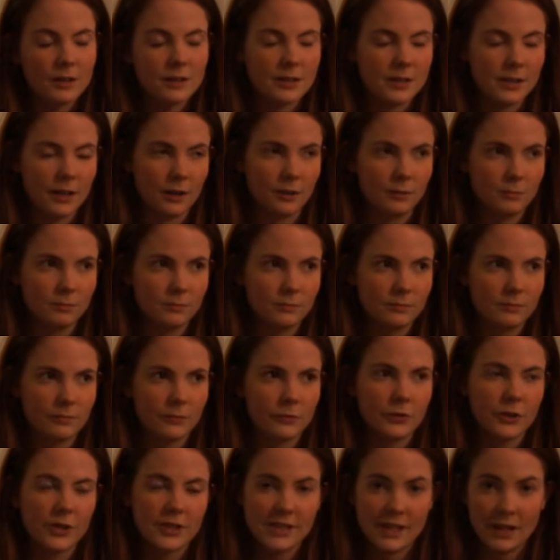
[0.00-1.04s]
So,
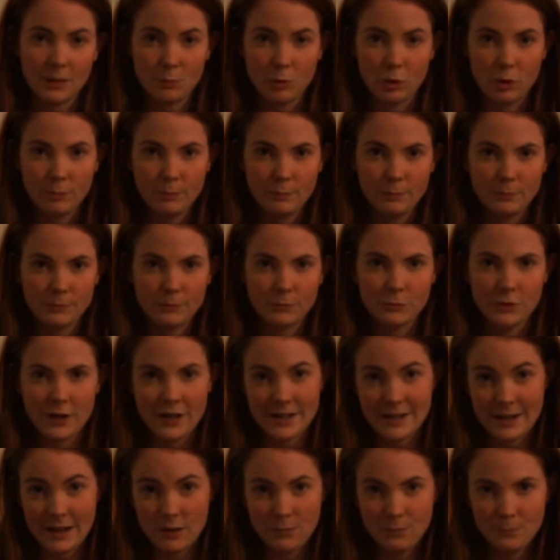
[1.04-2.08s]
for example,
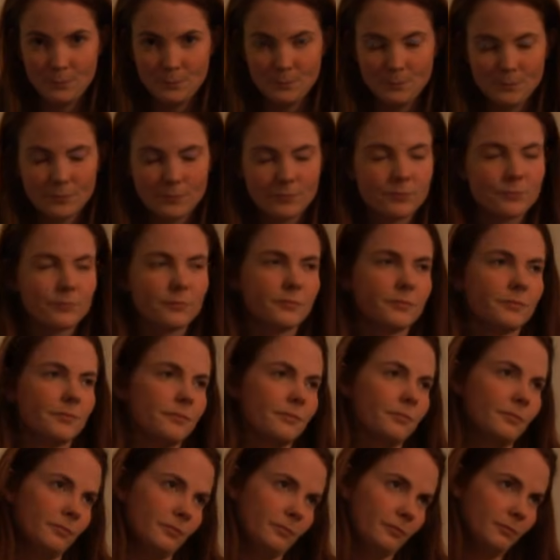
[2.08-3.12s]
right now,
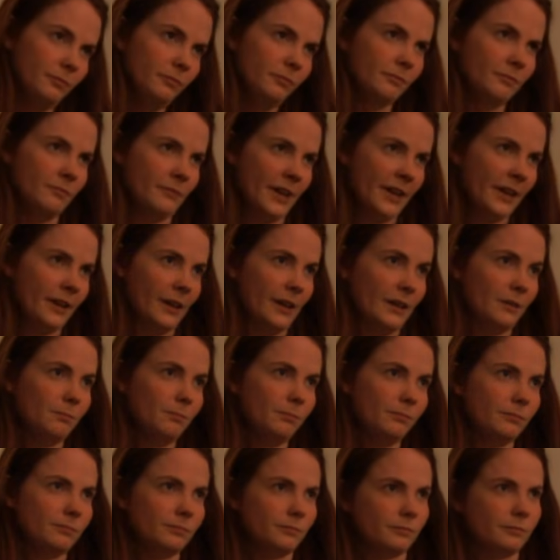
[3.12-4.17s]
my gun